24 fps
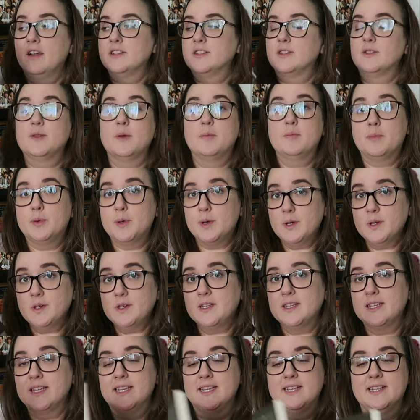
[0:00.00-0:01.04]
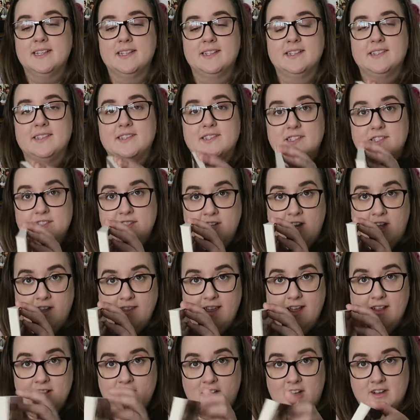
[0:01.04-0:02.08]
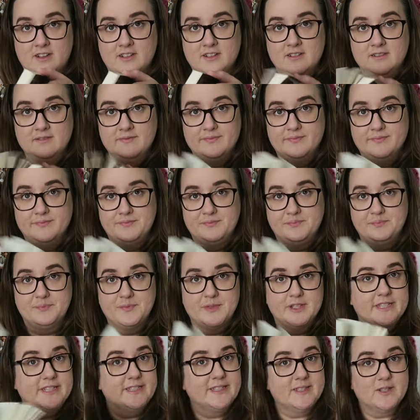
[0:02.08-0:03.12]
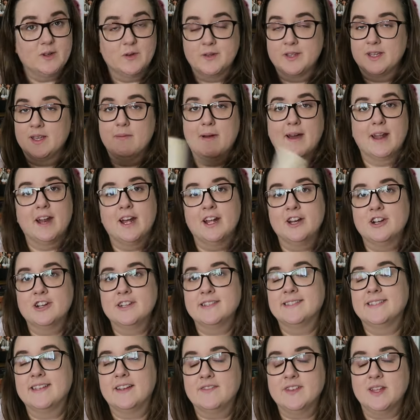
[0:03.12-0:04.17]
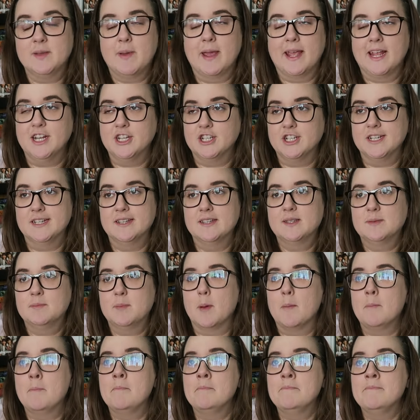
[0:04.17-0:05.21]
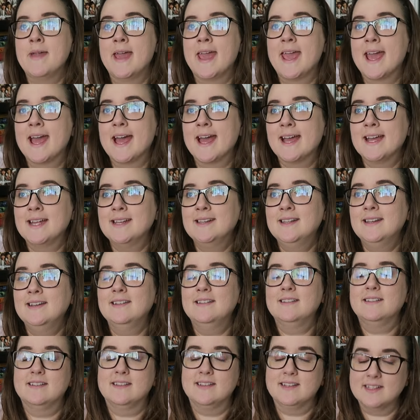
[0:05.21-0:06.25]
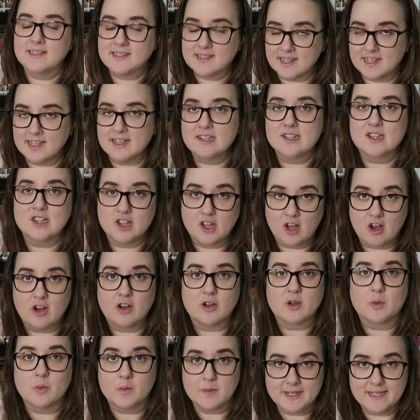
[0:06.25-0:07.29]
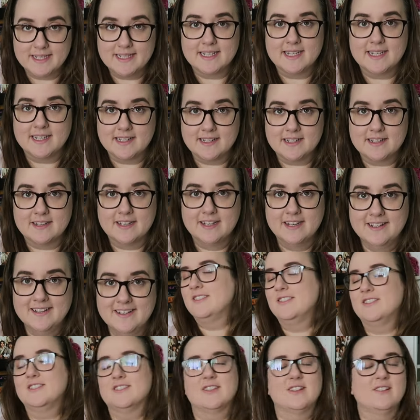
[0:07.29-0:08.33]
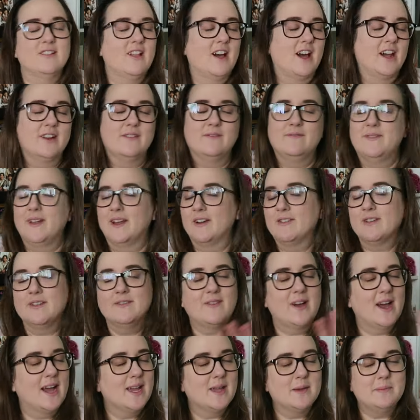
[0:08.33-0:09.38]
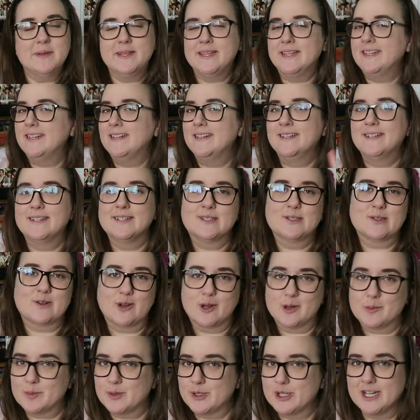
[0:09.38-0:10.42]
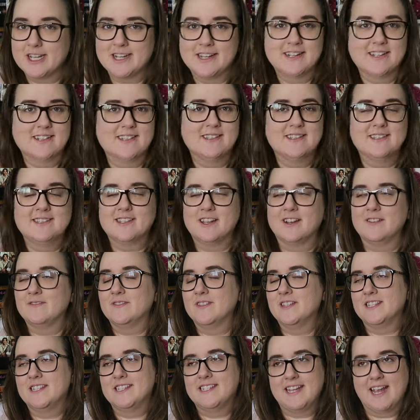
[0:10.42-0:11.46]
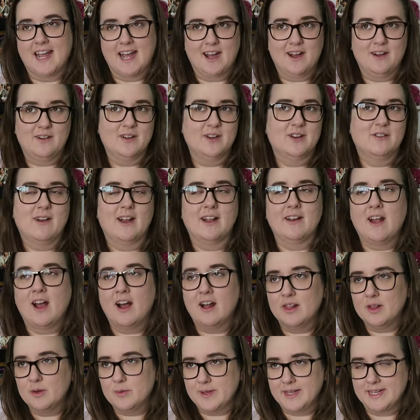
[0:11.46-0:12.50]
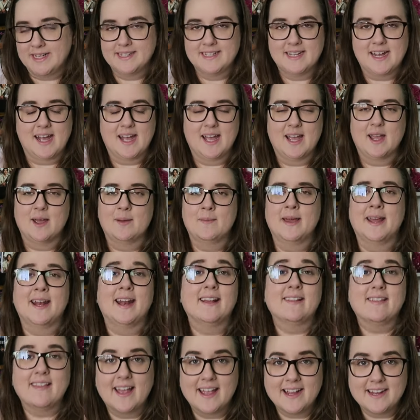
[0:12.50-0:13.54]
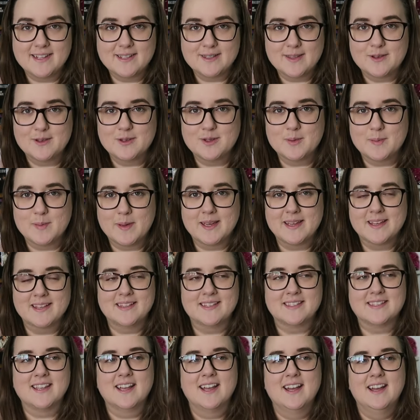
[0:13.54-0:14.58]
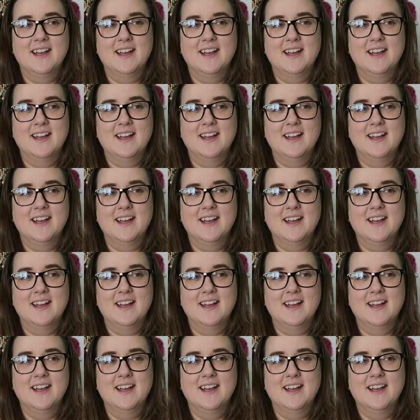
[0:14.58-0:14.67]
So the book is not that long. It's only about 170 pages, but man, is it long-winded. There's a lot of very vibey descriptions of this town around Halloween time, and I liked those bits.